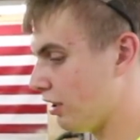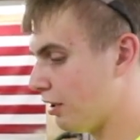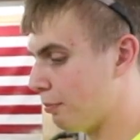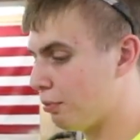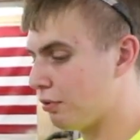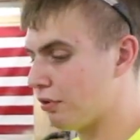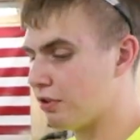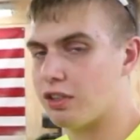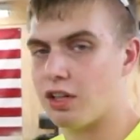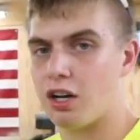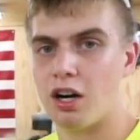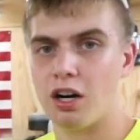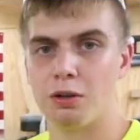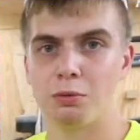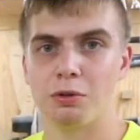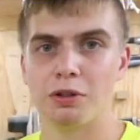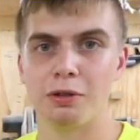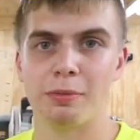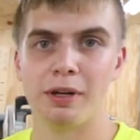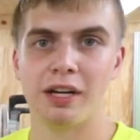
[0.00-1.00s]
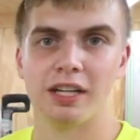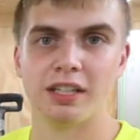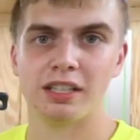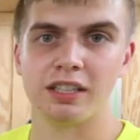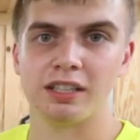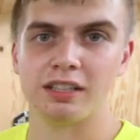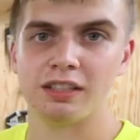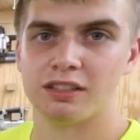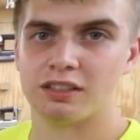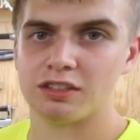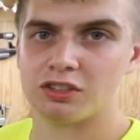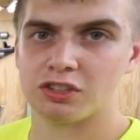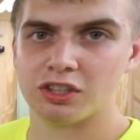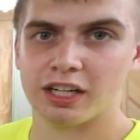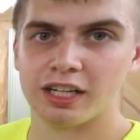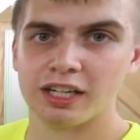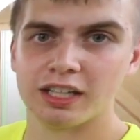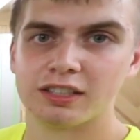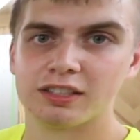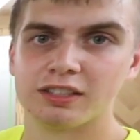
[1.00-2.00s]
up putting the hardware back in, the
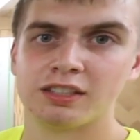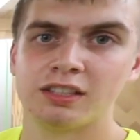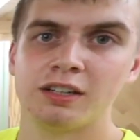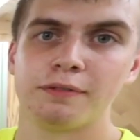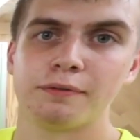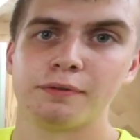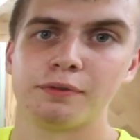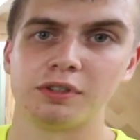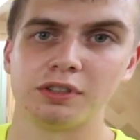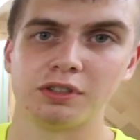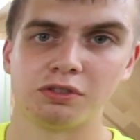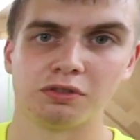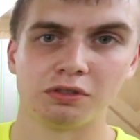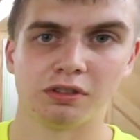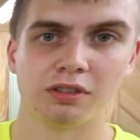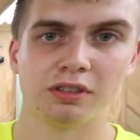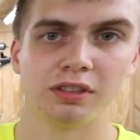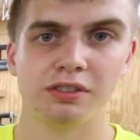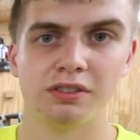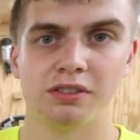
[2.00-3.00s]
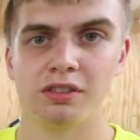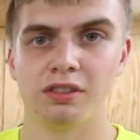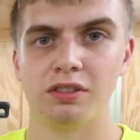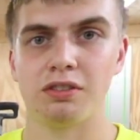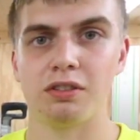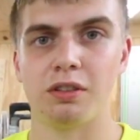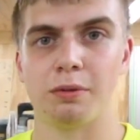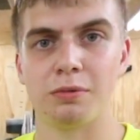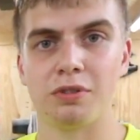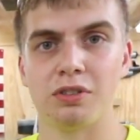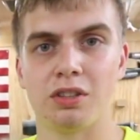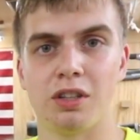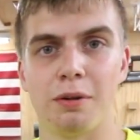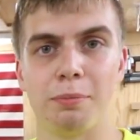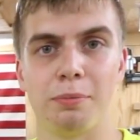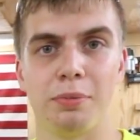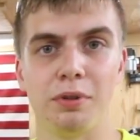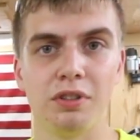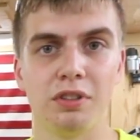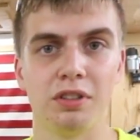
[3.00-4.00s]
tracks for the drawers. So I'm going to
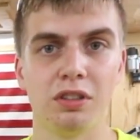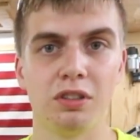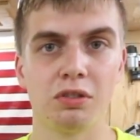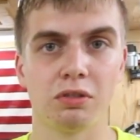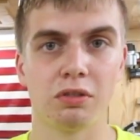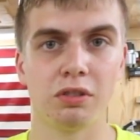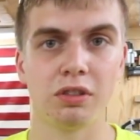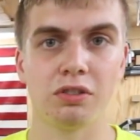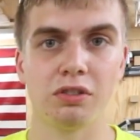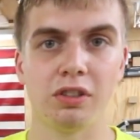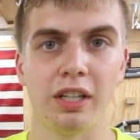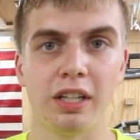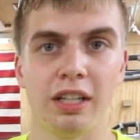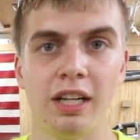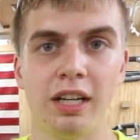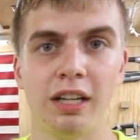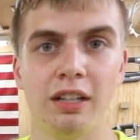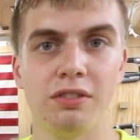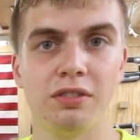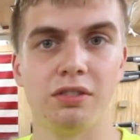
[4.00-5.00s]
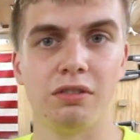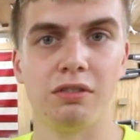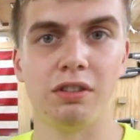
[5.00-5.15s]
start building the drawers right now, so